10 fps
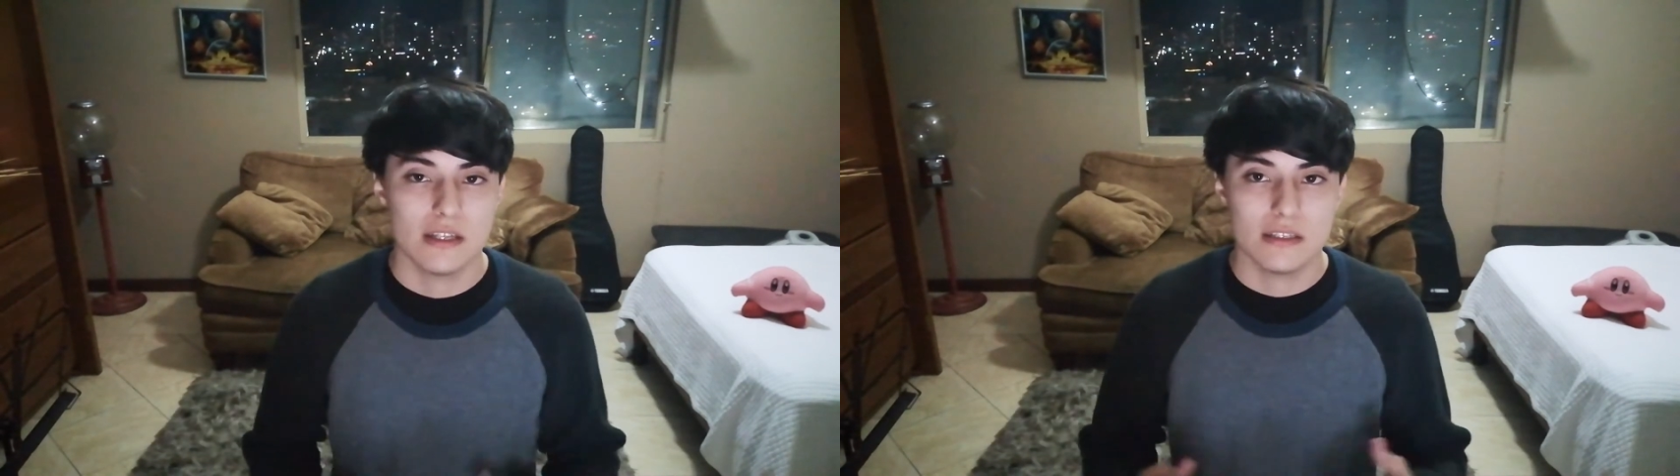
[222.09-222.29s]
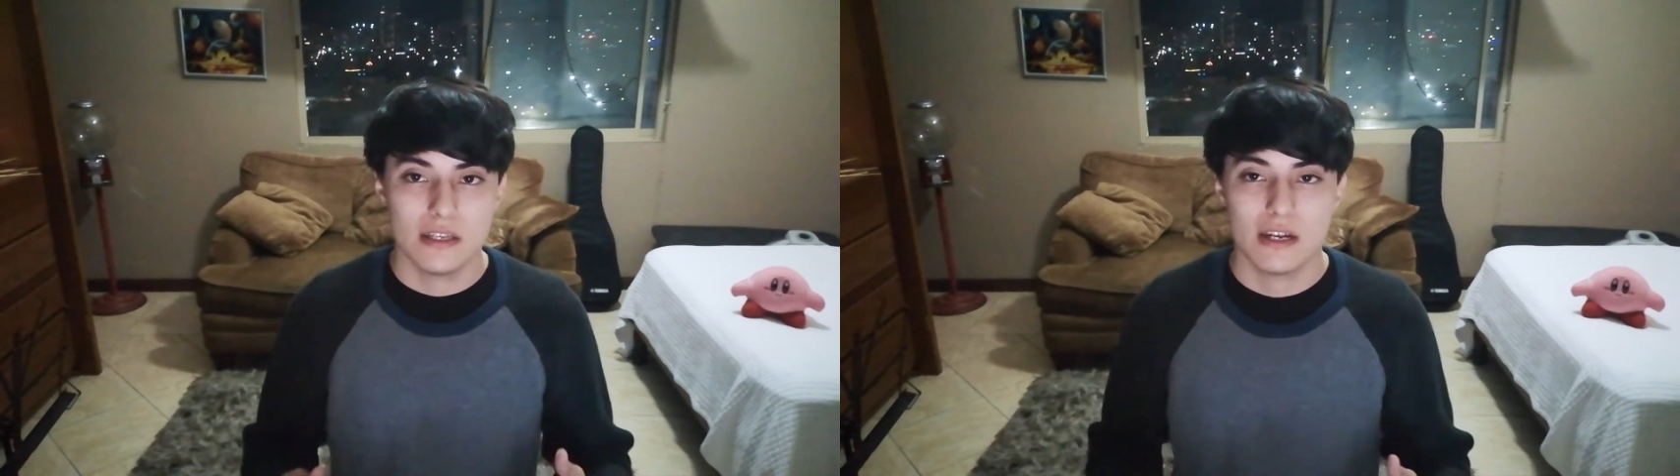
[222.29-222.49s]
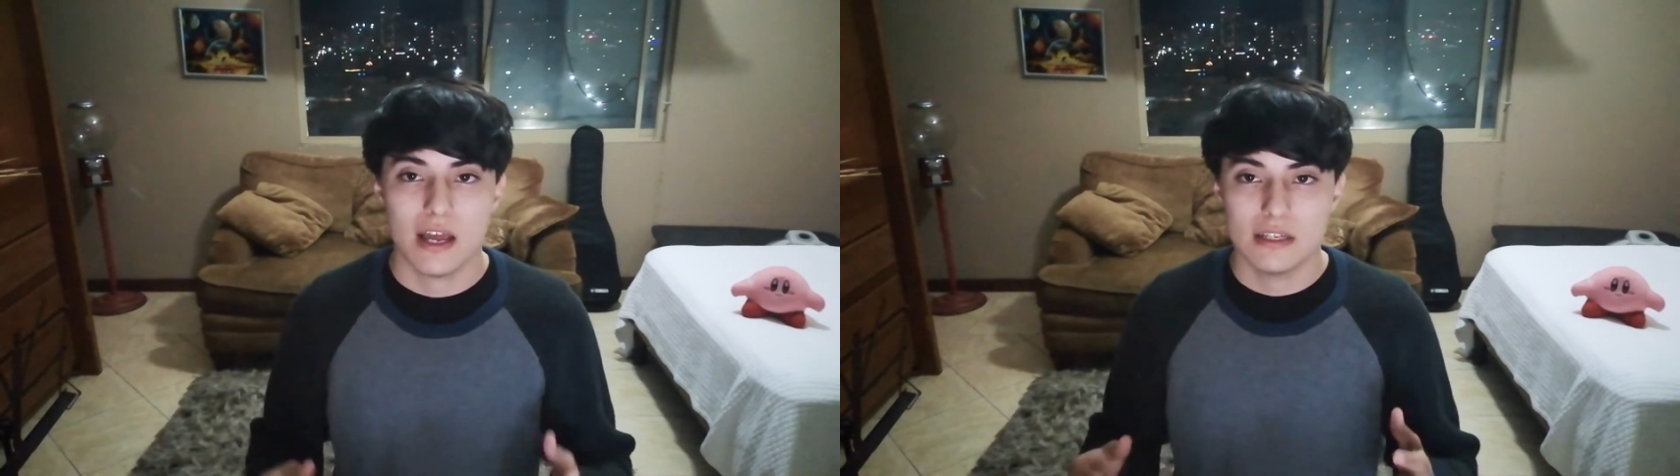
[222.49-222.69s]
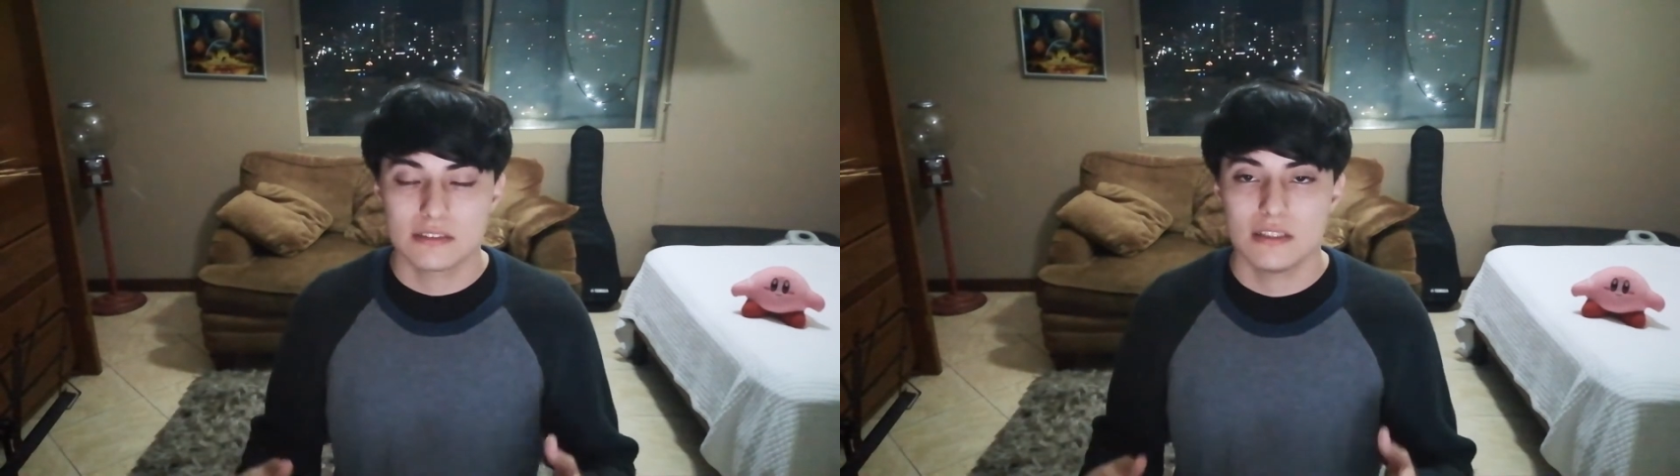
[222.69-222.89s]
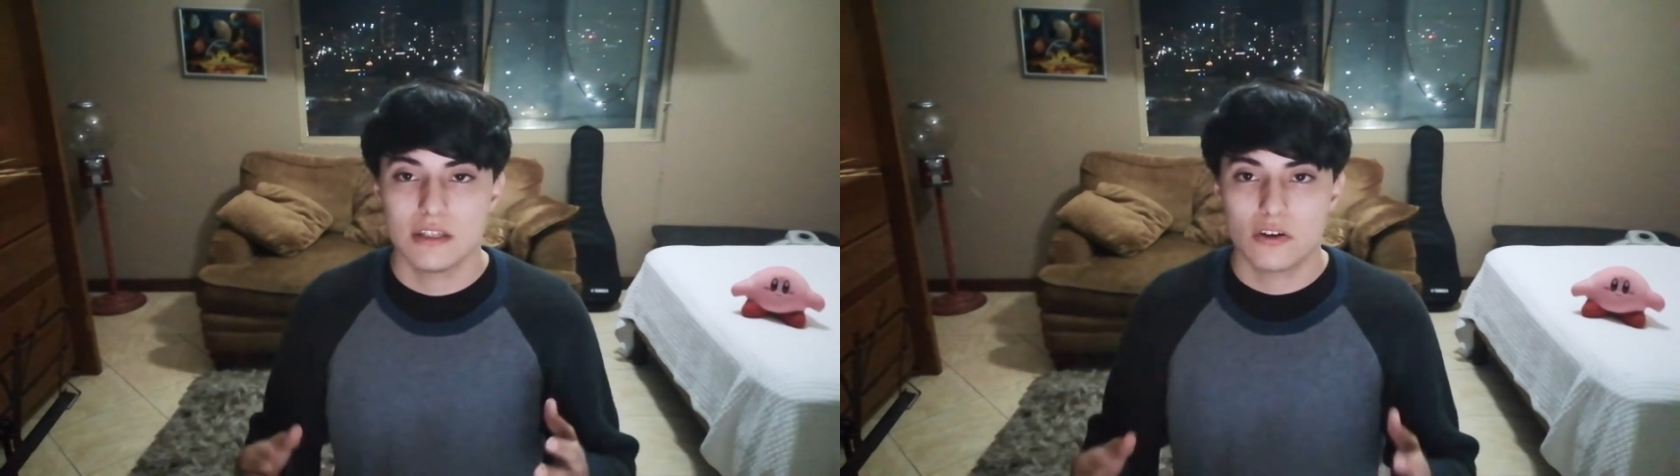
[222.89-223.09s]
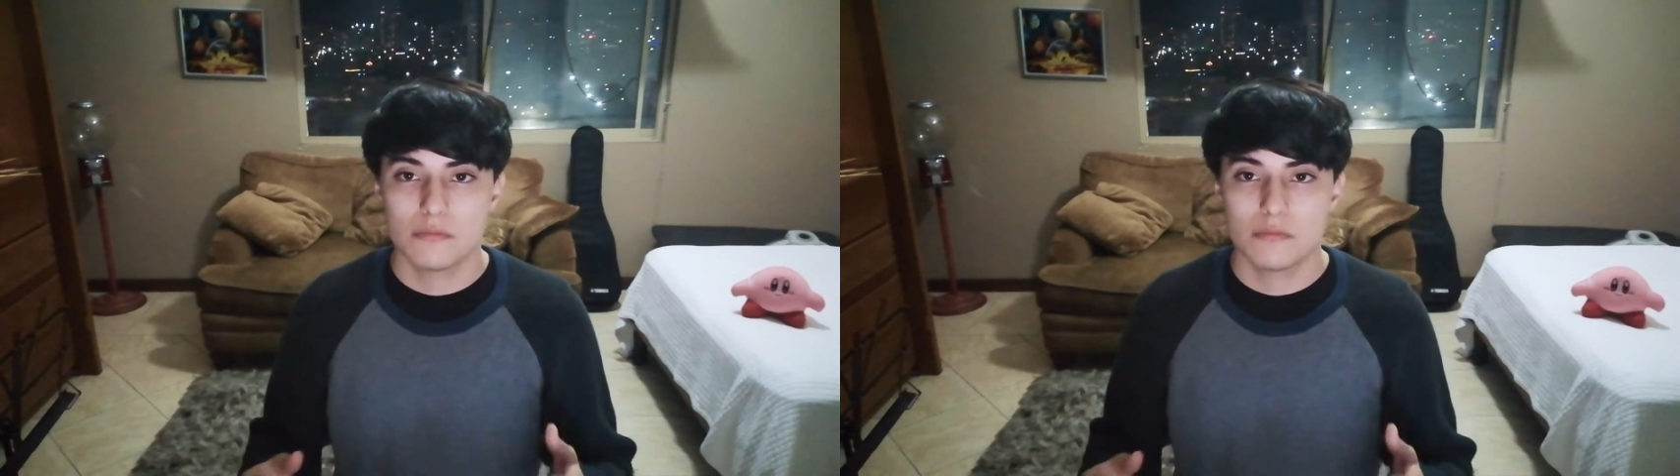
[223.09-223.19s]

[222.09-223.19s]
and then asking the